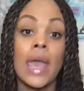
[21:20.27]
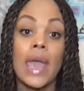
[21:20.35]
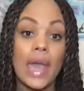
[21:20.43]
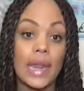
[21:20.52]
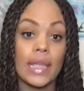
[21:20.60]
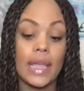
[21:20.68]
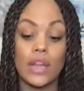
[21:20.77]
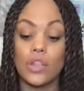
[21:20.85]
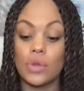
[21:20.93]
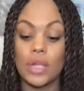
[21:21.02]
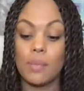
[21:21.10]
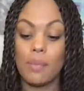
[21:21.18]
And again,
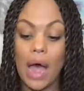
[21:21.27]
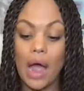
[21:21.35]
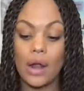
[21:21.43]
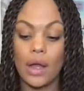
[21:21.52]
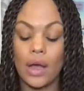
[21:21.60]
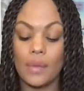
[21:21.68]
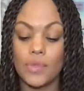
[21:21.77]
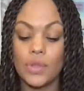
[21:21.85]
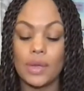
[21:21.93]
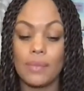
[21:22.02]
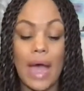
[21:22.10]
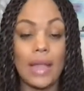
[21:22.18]
you can buy
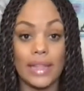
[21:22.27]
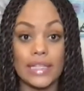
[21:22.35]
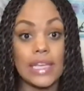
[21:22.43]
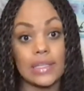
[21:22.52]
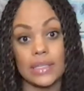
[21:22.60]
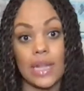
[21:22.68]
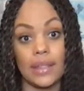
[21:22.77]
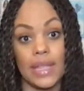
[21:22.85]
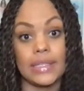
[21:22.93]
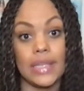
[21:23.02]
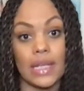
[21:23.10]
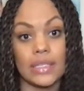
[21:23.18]
latex and
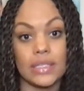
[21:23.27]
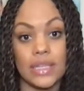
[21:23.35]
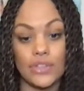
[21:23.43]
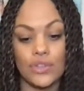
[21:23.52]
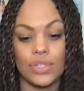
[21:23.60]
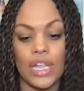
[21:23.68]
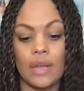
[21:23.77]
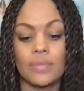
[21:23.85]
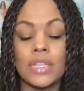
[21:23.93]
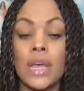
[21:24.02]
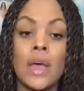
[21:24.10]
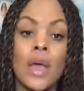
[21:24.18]
non-latex dental
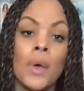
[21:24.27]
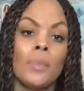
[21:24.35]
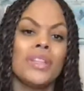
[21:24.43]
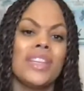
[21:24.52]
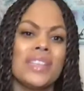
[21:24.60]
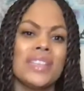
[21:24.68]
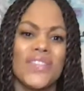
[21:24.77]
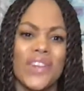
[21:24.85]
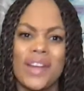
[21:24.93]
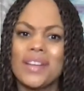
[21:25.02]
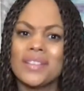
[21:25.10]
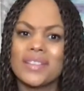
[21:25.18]
dams. Please,
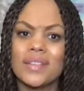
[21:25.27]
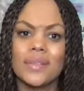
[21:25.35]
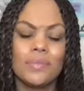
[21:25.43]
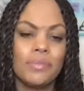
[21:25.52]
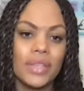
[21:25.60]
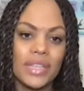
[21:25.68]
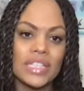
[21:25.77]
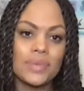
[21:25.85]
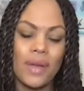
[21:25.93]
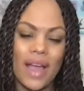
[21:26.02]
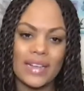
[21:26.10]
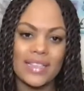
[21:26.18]
friends, please
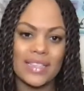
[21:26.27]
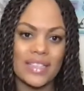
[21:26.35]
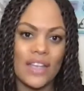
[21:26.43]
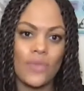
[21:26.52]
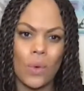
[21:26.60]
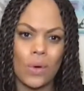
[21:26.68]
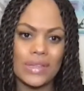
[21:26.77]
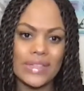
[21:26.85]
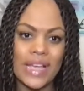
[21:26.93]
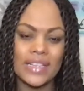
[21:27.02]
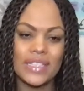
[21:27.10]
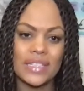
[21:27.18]
practice safe oral
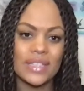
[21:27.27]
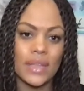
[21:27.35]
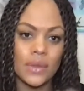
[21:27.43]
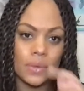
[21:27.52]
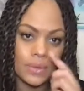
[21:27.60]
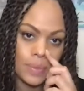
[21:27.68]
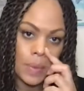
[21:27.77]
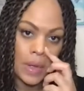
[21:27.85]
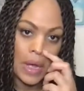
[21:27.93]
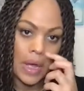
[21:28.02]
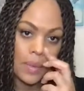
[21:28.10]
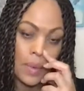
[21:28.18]
sex, just like you would
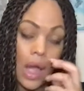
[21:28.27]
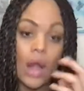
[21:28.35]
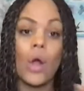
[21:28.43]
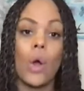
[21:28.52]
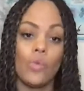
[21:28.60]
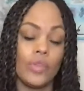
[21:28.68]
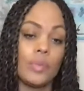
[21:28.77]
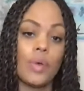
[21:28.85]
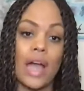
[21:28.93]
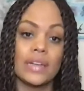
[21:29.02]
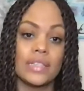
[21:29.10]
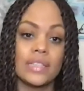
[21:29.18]
are hopefully
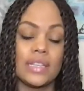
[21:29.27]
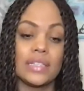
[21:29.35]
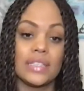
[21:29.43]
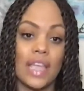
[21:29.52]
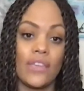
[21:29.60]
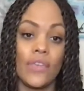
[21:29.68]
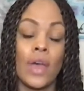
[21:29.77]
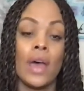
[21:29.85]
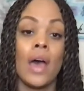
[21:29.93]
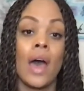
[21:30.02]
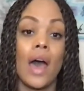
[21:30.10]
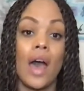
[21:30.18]
practicing safe
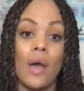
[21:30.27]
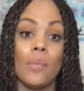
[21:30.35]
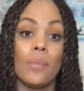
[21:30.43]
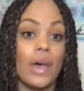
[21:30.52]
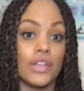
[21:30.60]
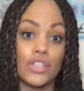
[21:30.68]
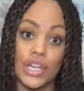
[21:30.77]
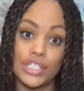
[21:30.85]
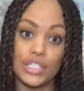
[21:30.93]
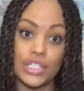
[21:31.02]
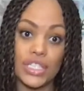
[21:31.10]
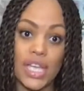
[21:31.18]

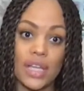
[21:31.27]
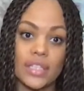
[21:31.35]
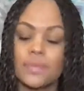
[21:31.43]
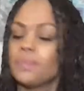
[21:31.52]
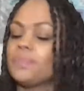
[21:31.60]
penetration sex.